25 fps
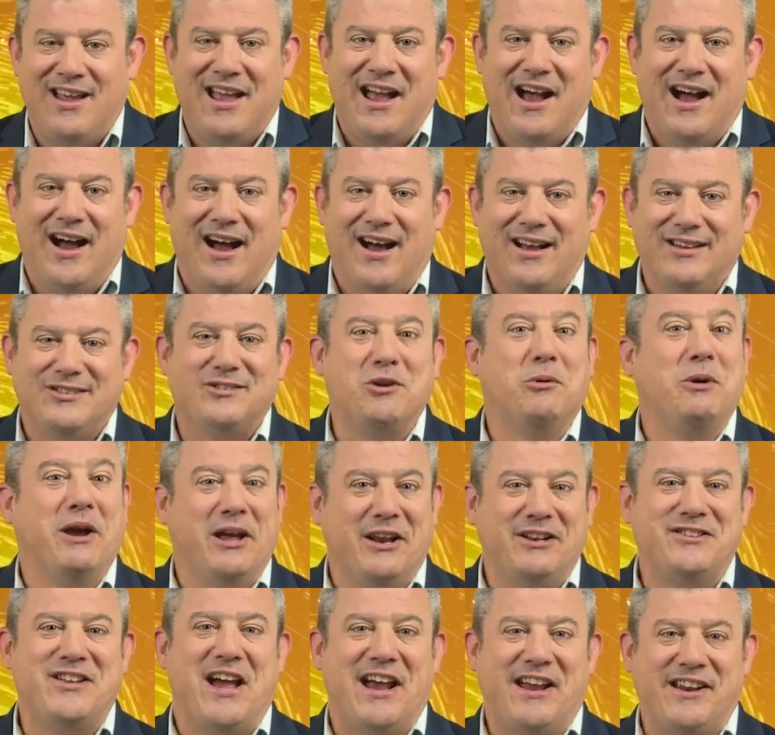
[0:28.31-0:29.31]
Uh, so we're
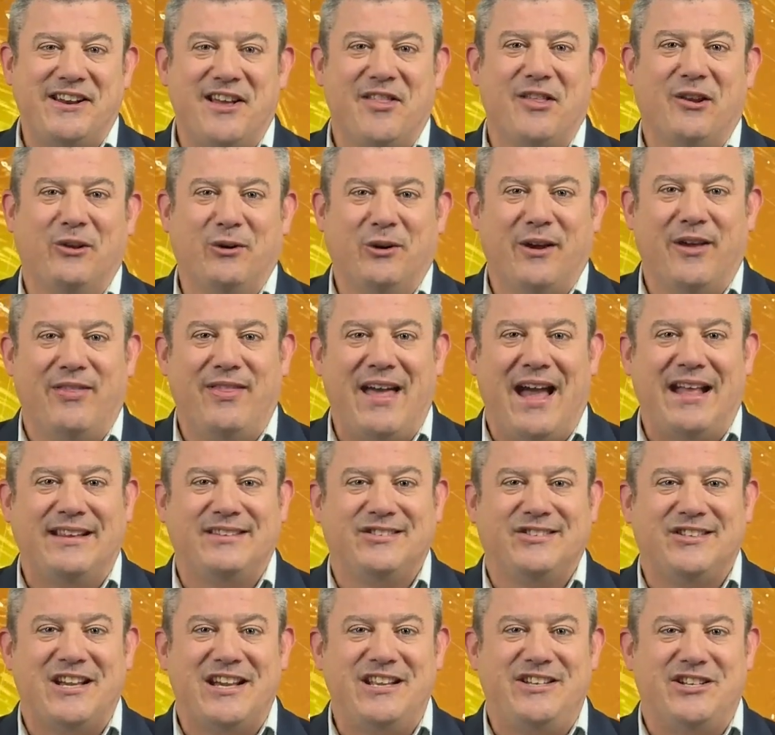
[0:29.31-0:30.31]
going to take another look at that and
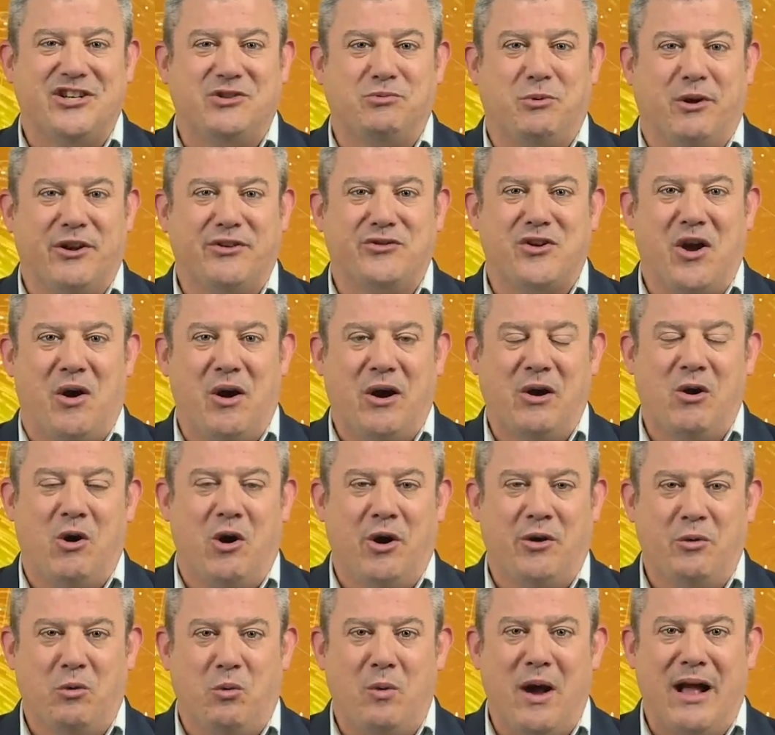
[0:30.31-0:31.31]
see just what is going
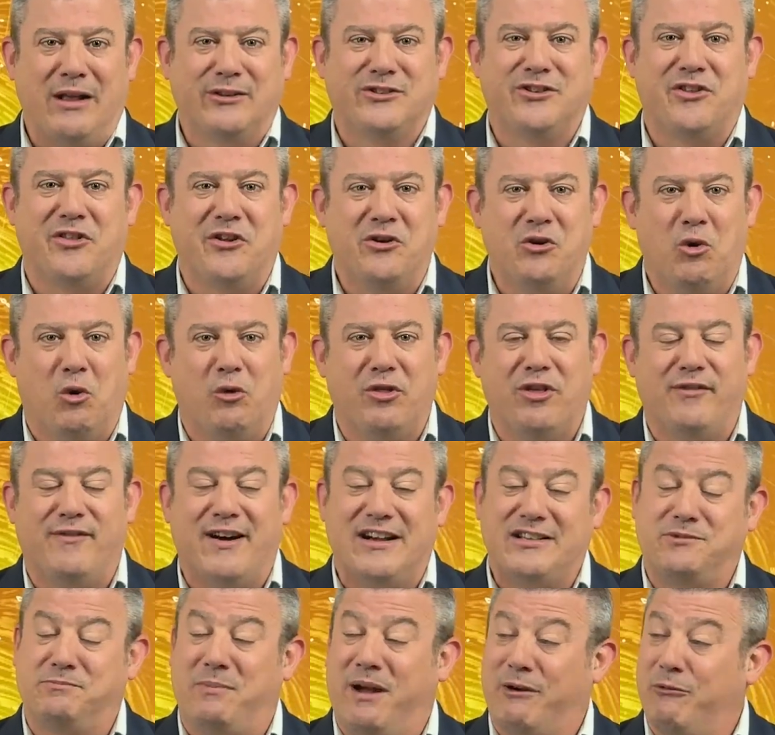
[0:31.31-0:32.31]
on well to the north of
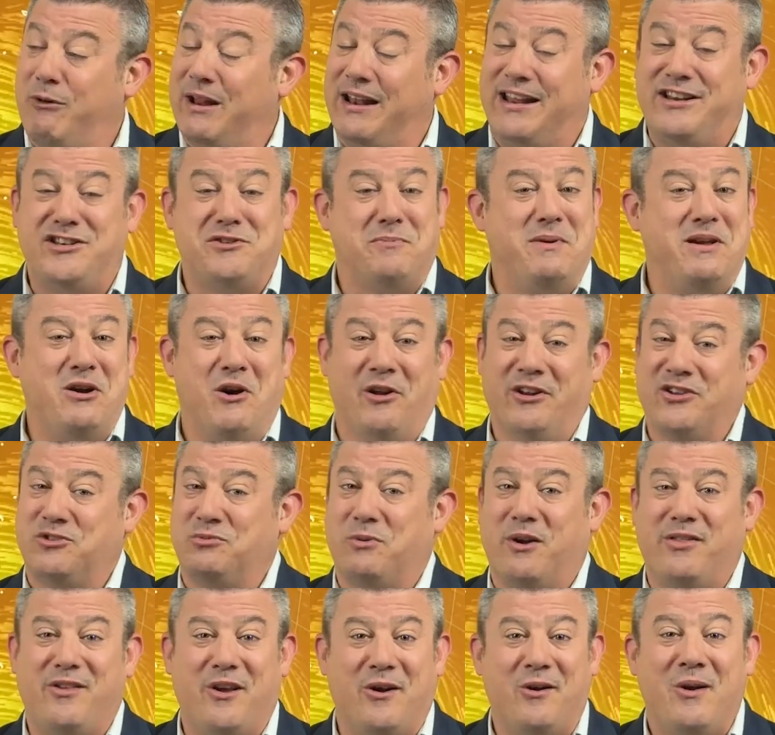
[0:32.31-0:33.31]
us. But really, to be honest
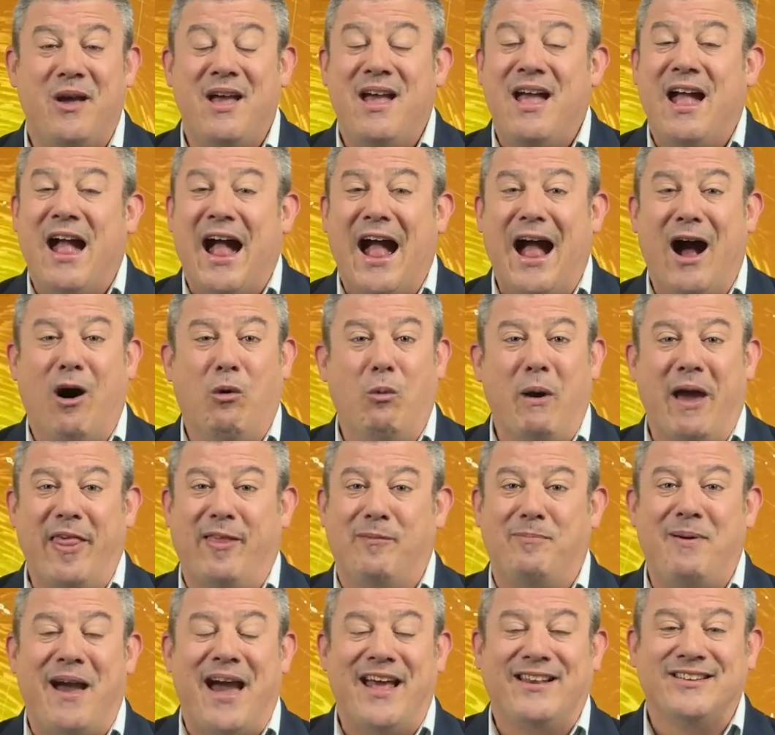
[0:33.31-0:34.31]
with you, our weather
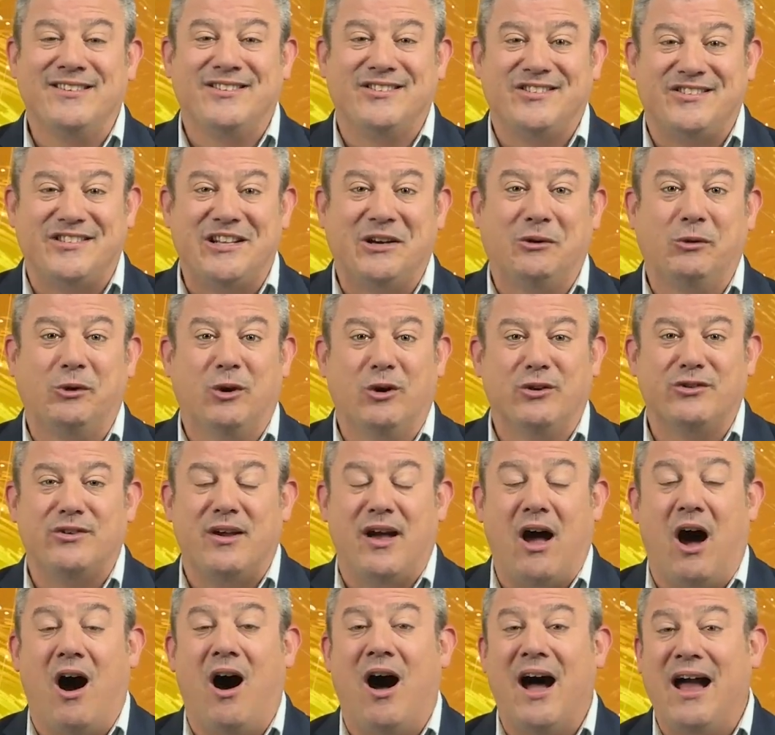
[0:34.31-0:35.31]
pattern still looks
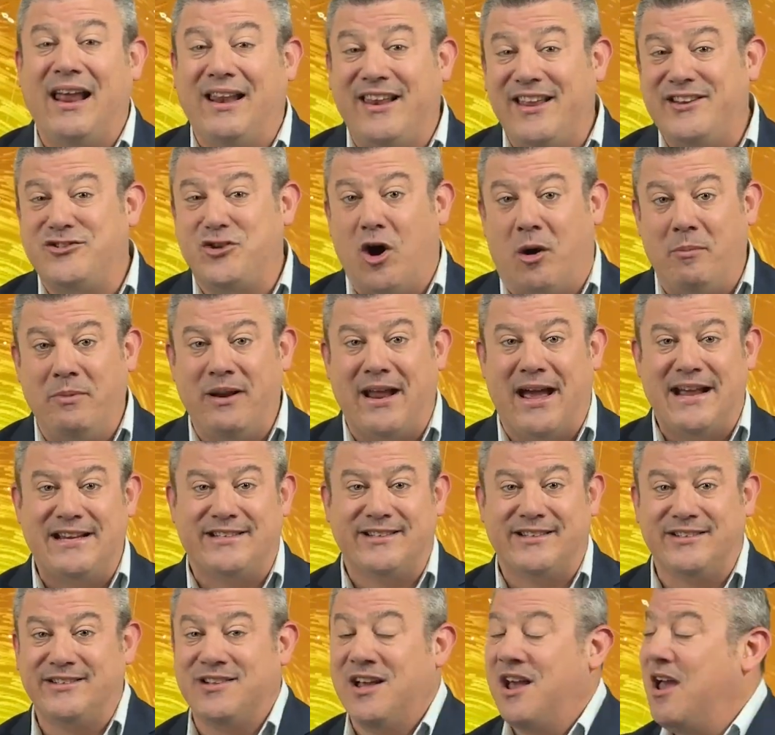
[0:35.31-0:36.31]
highly
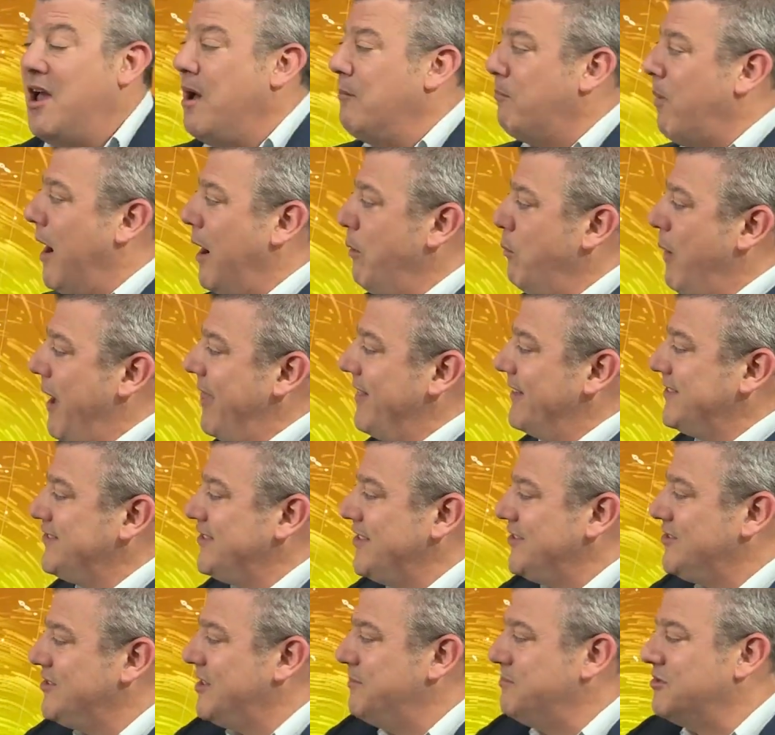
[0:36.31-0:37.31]
dominated by weather
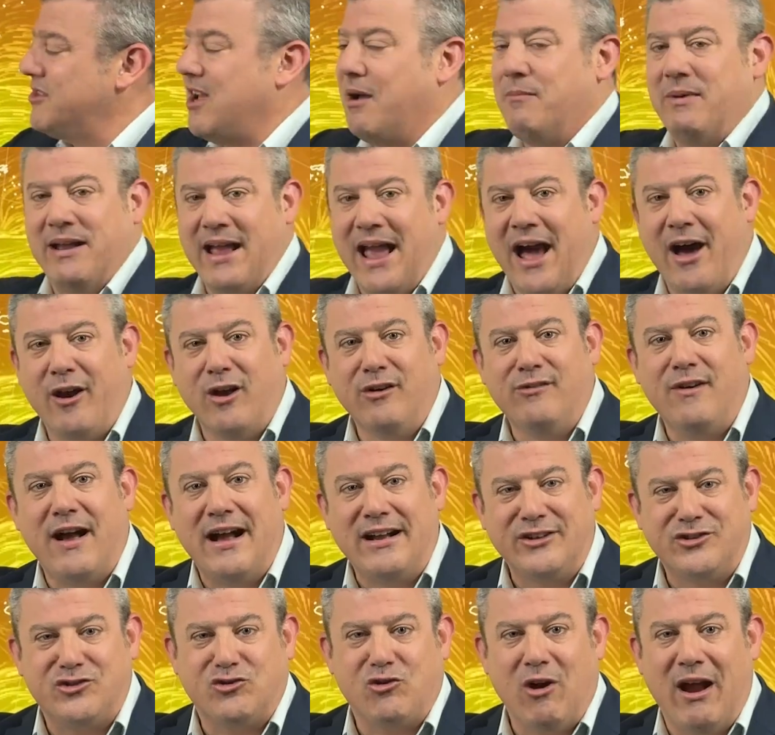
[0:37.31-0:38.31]
systems coming out of
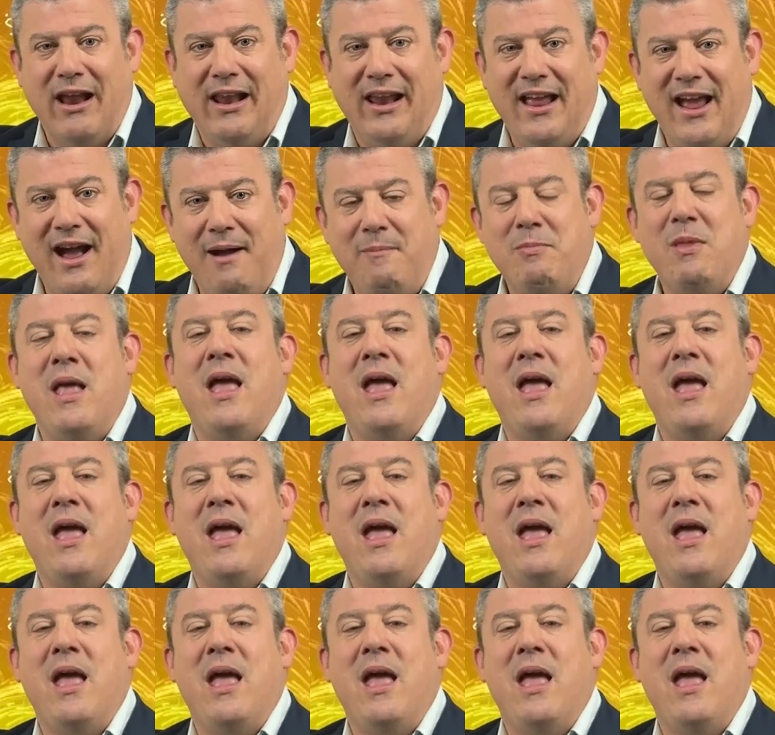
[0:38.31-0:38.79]
Australia